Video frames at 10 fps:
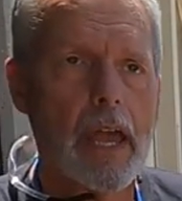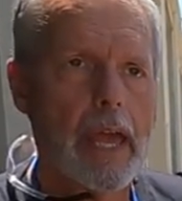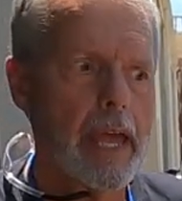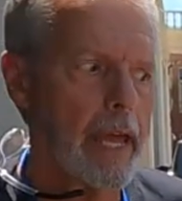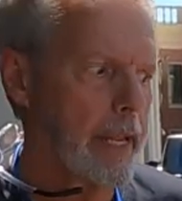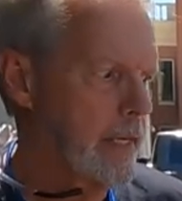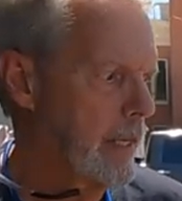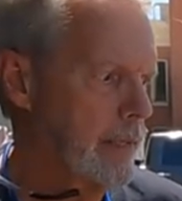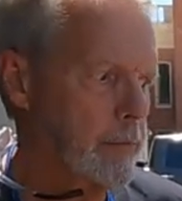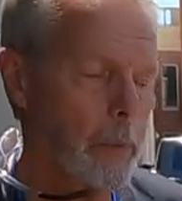And
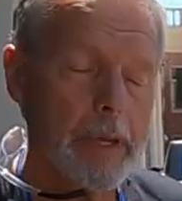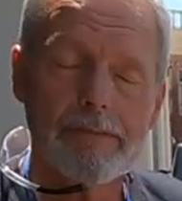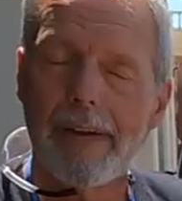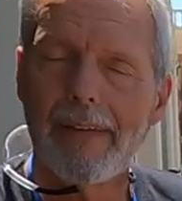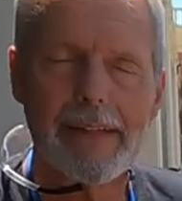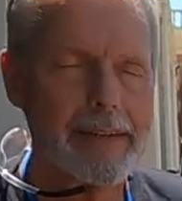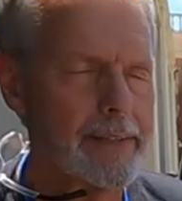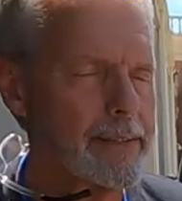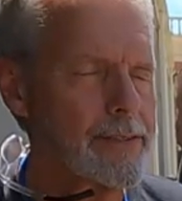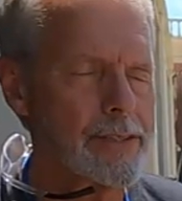we have found that it
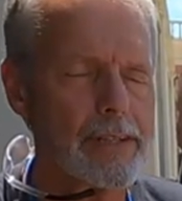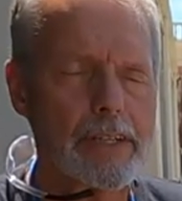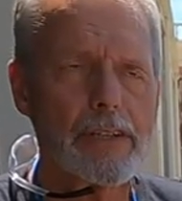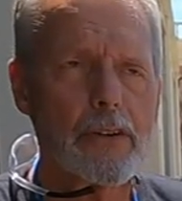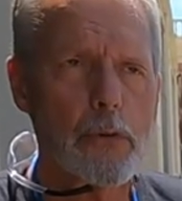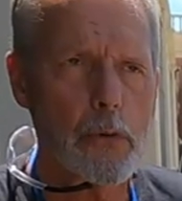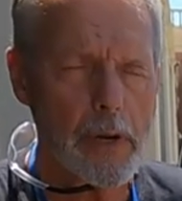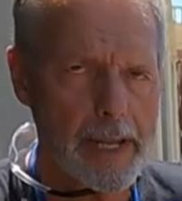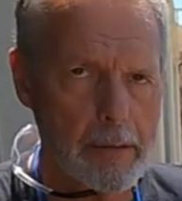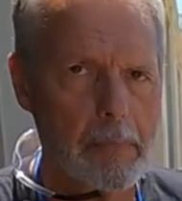is just
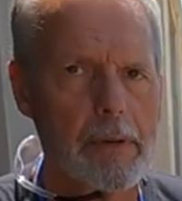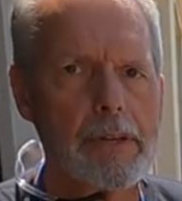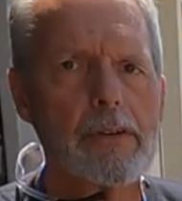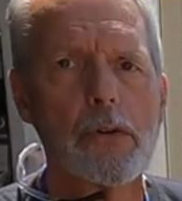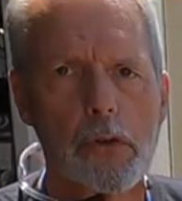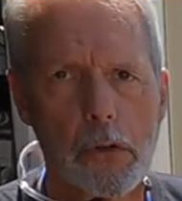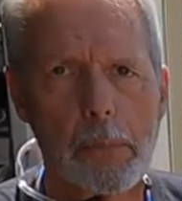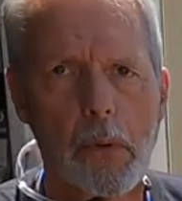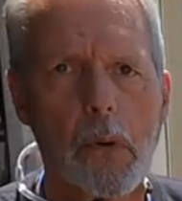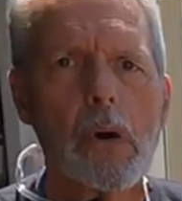incredibly
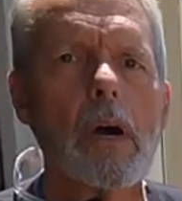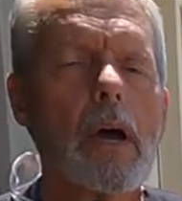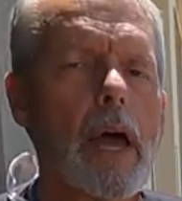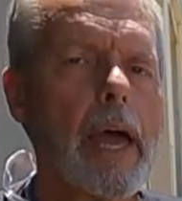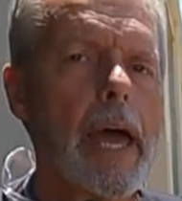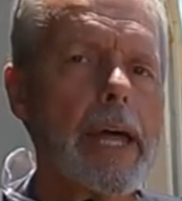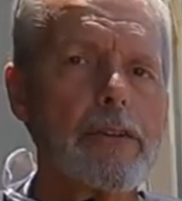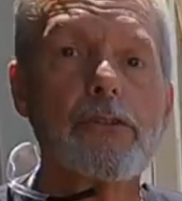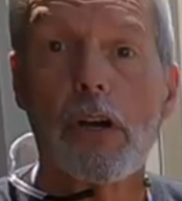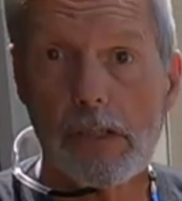durable and
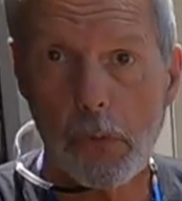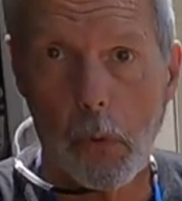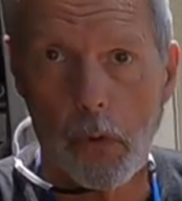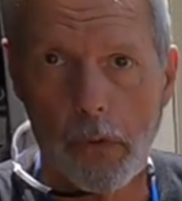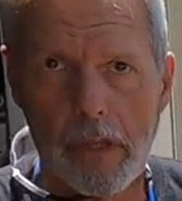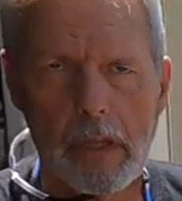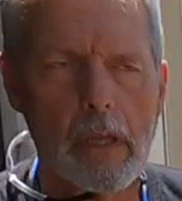trustworthy.